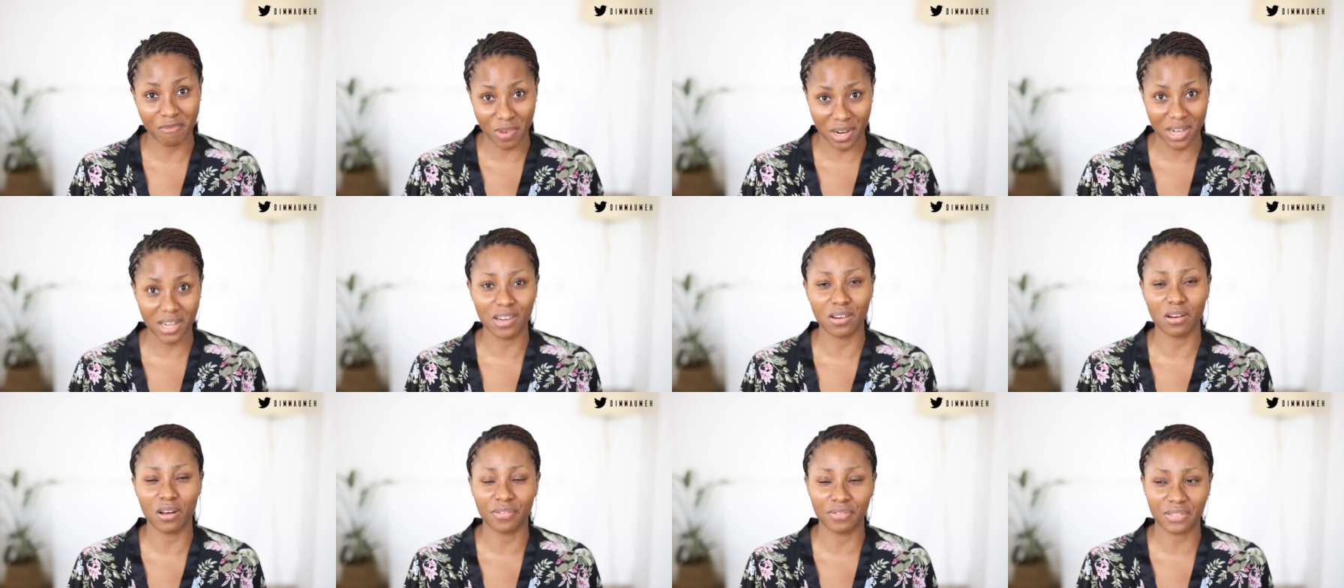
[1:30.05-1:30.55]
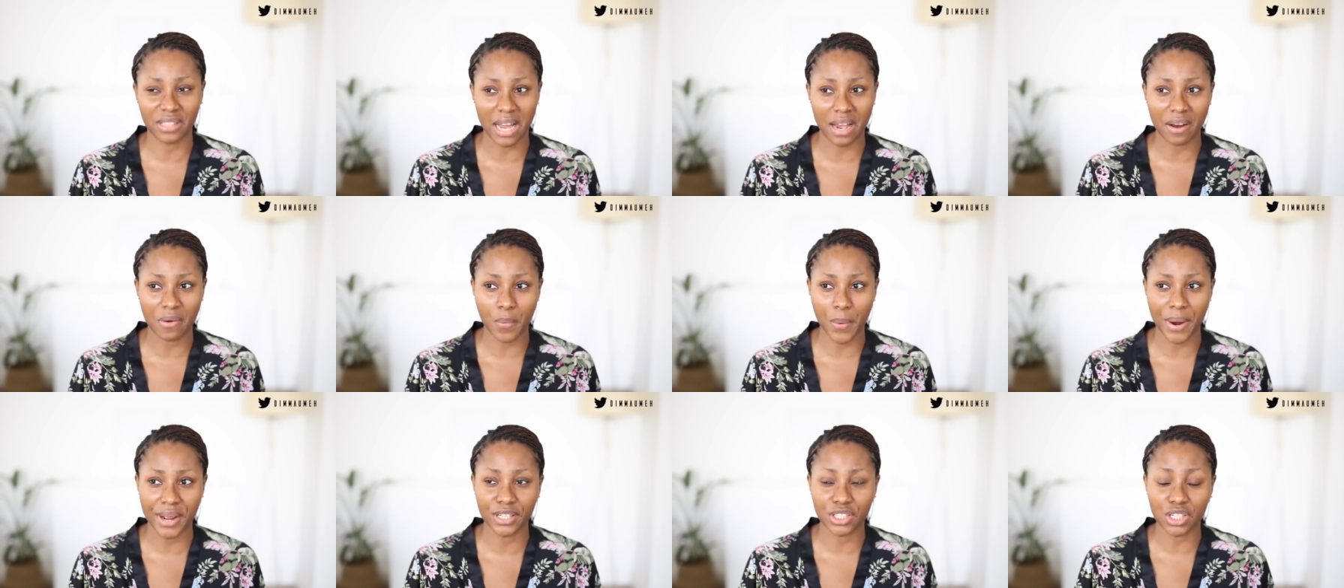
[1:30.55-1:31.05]
really love
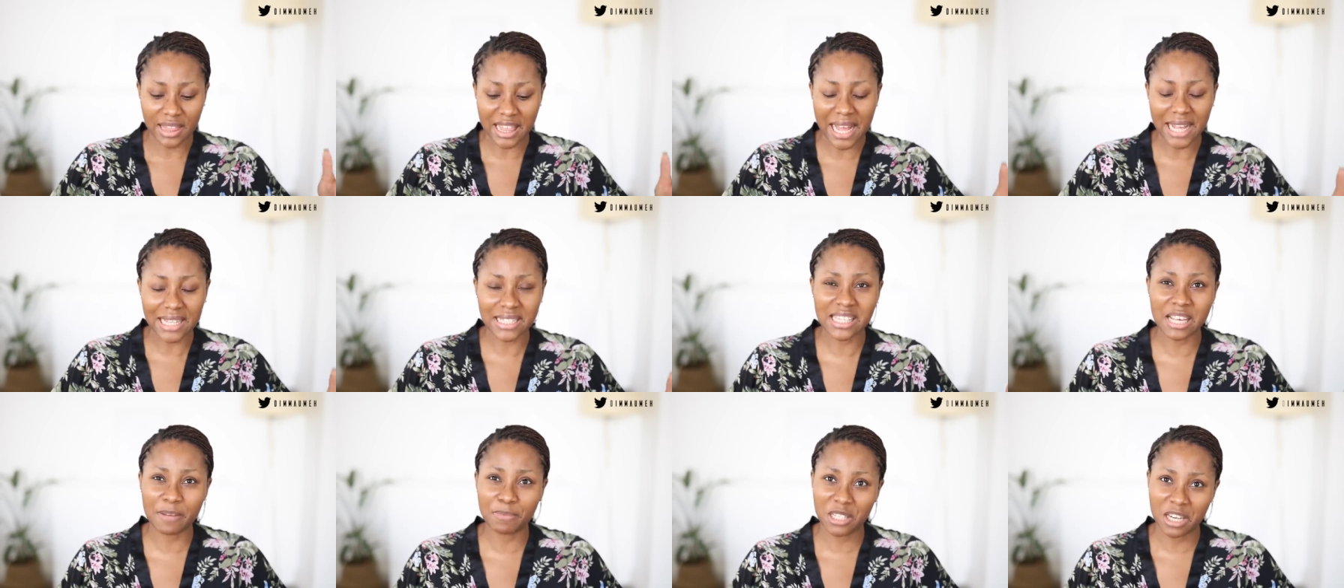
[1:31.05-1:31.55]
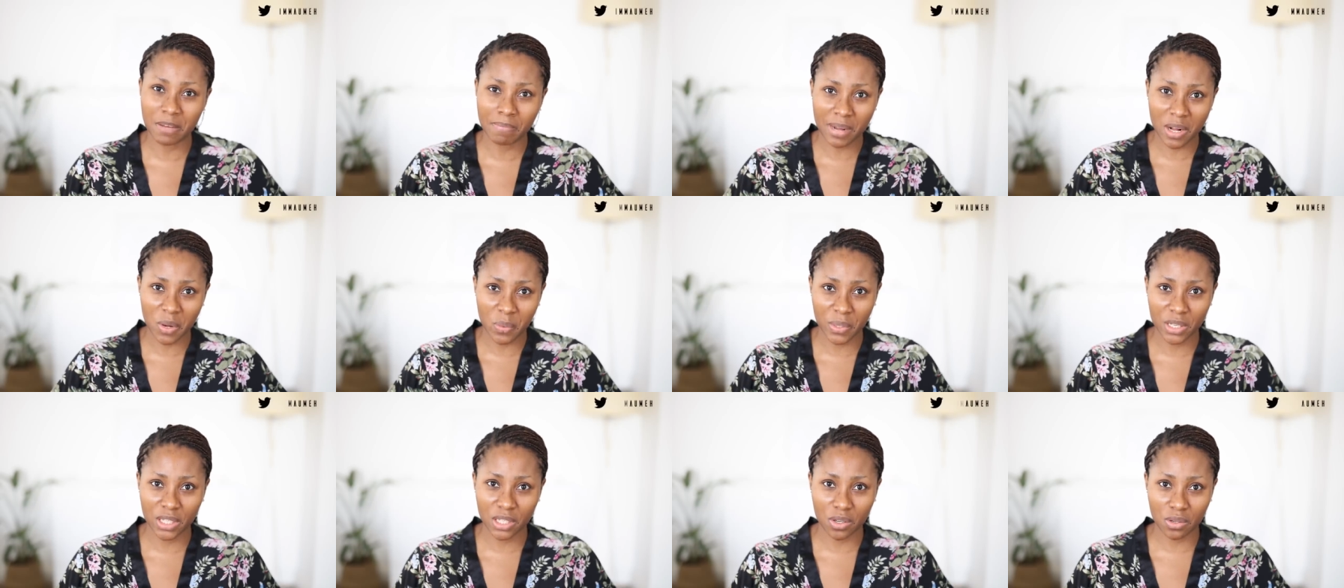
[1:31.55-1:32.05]
that range. That
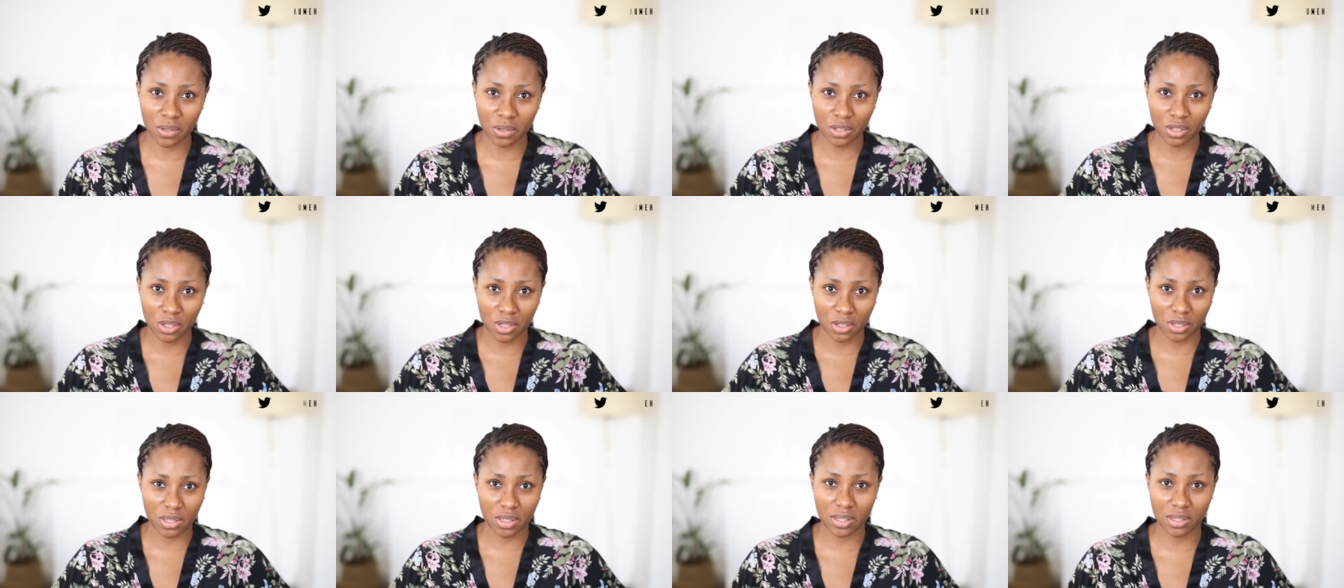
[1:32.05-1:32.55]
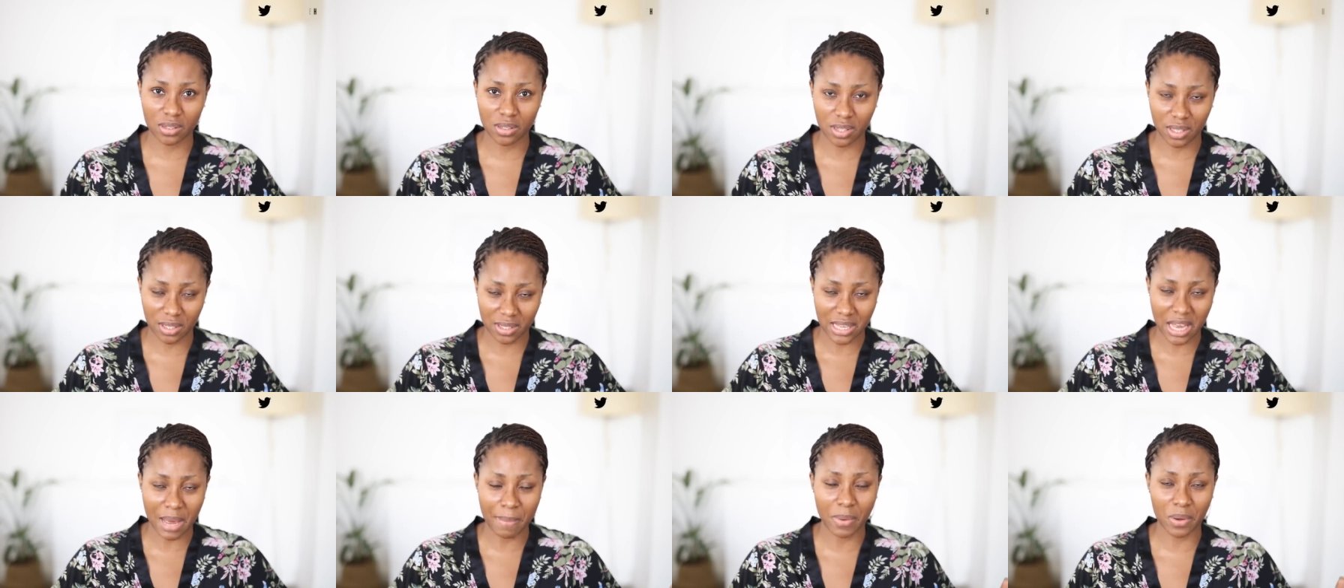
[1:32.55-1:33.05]
September window, you know, the,
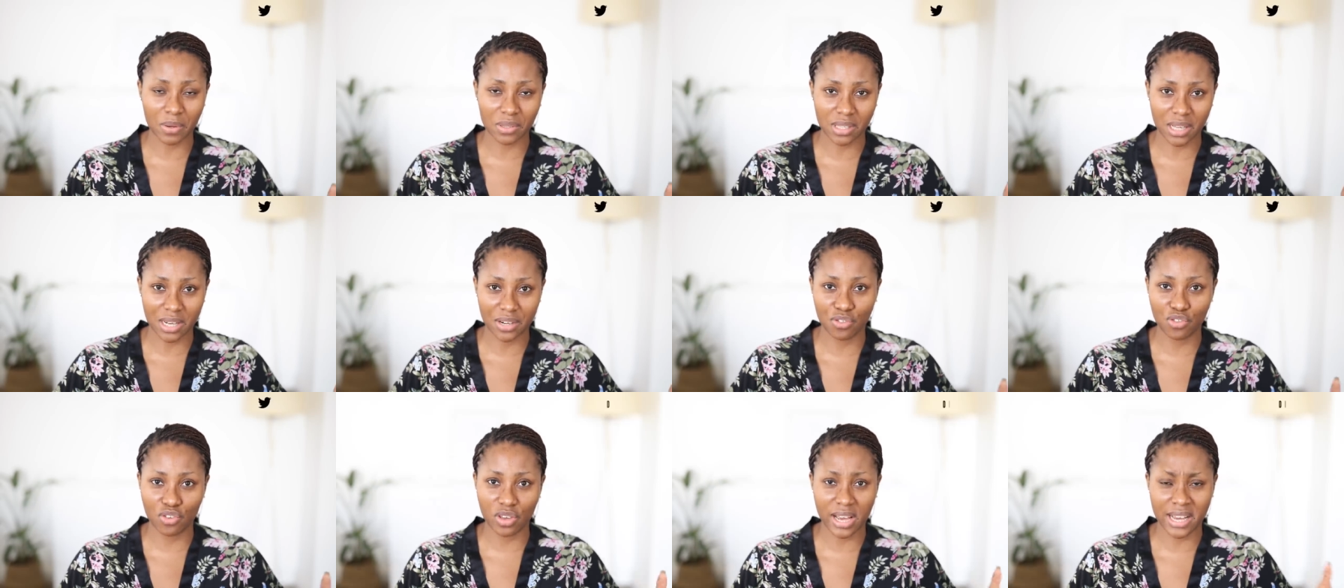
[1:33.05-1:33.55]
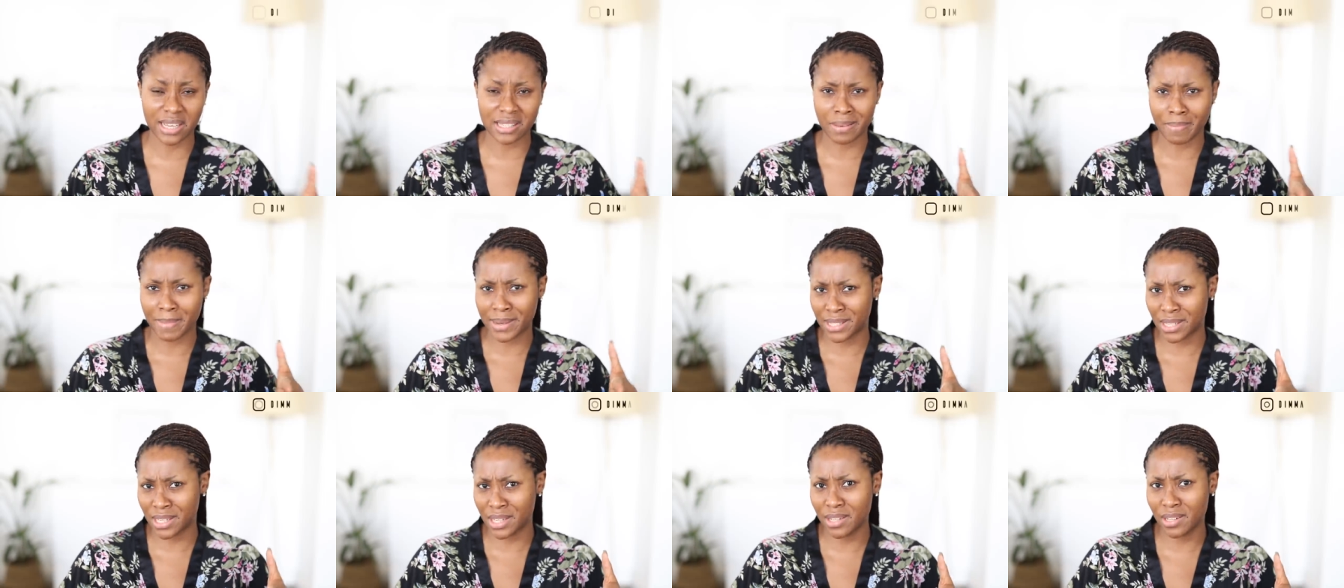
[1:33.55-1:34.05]
the time I was telling you guys that
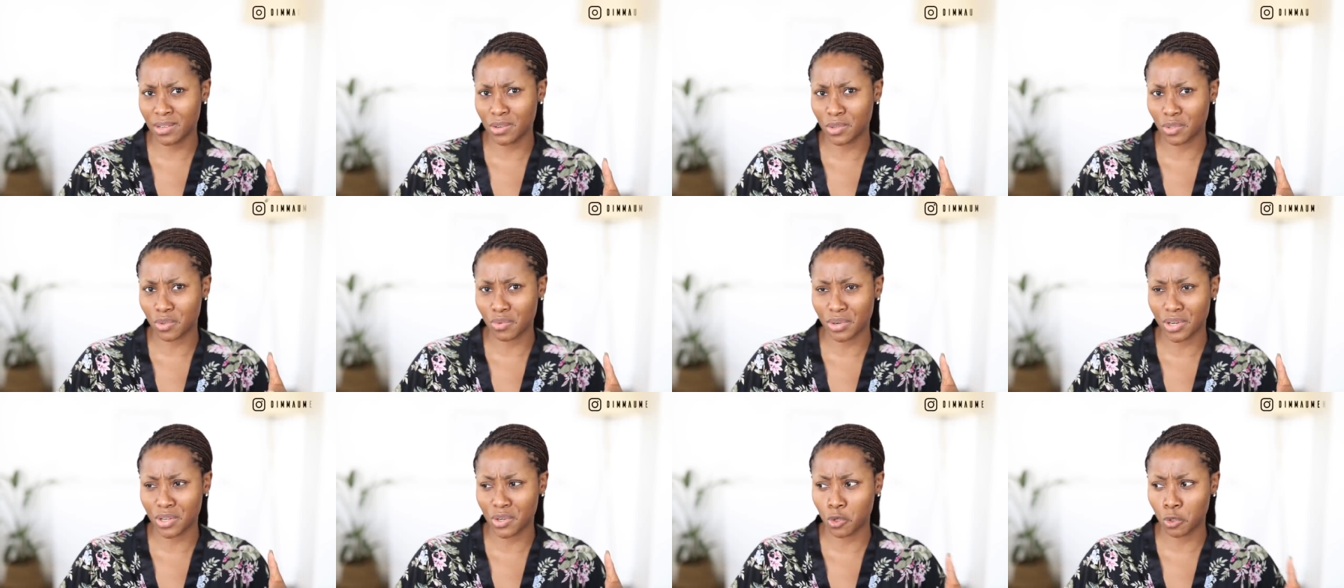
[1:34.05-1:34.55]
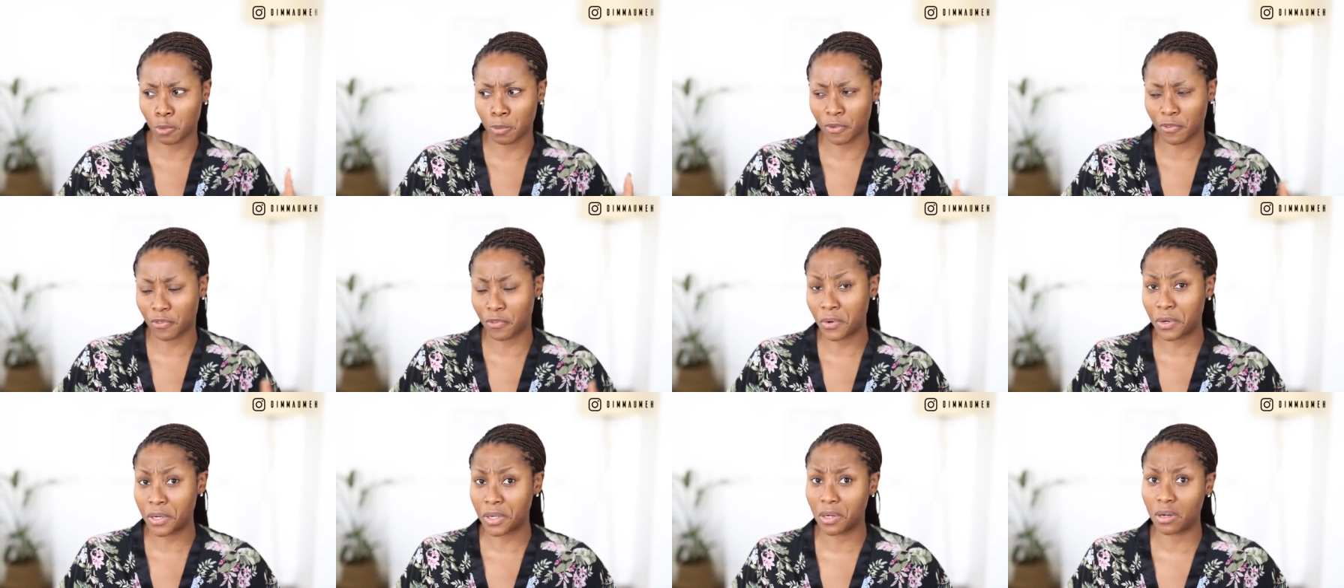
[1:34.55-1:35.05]
my skin looked really good
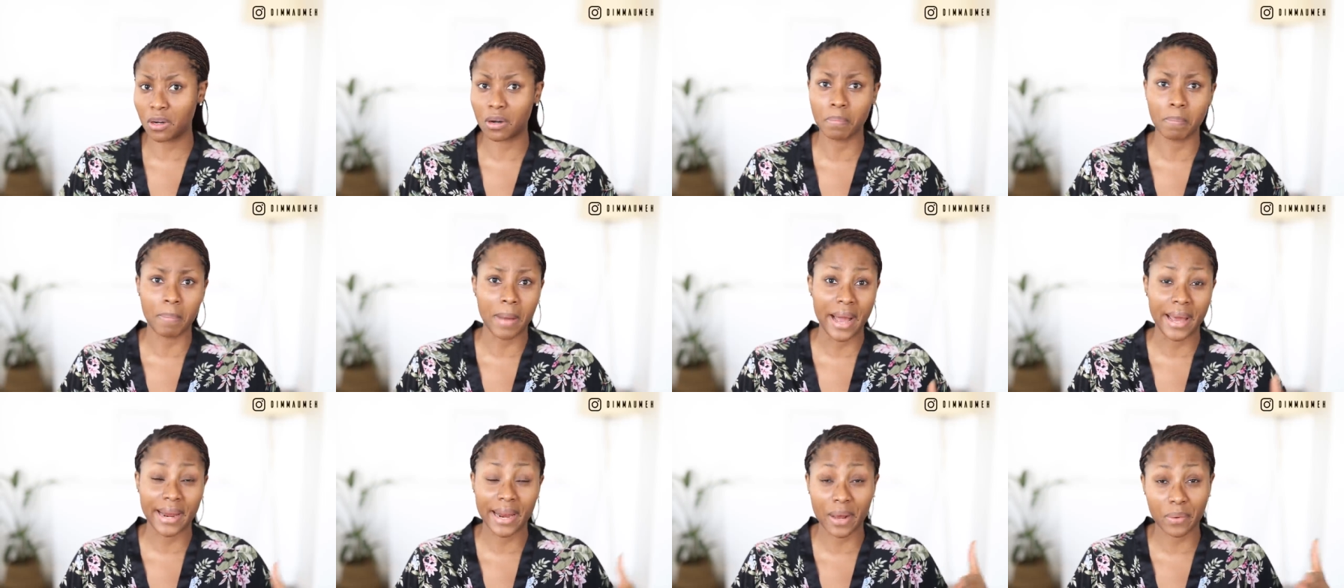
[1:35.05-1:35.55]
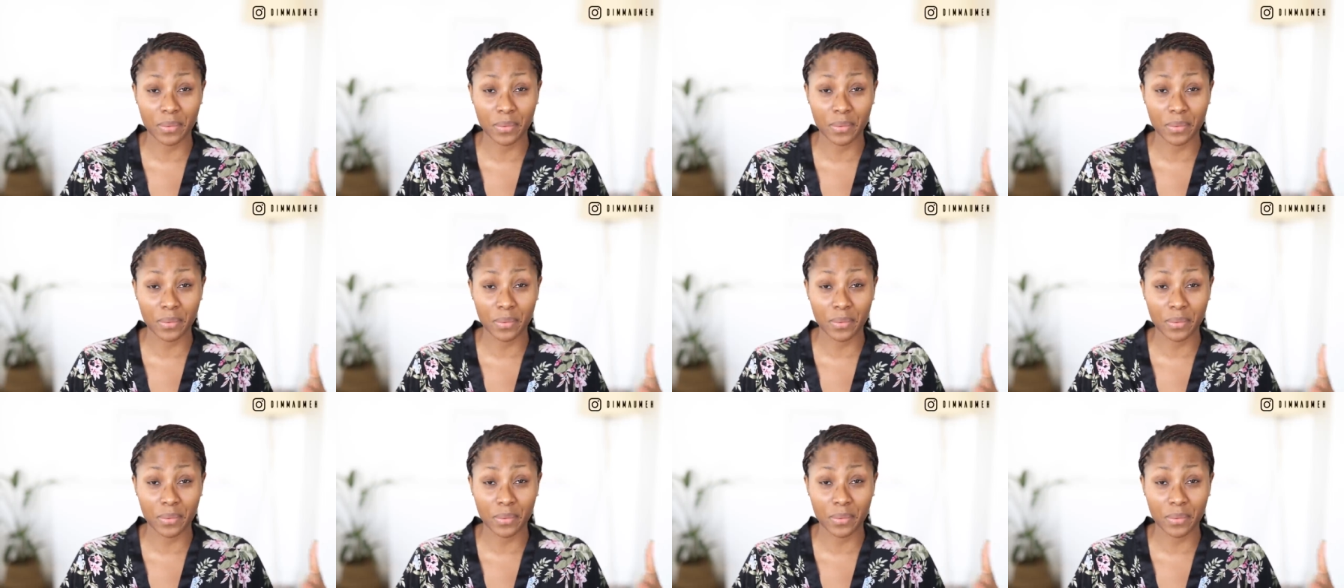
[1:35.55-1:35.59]
before it got bad,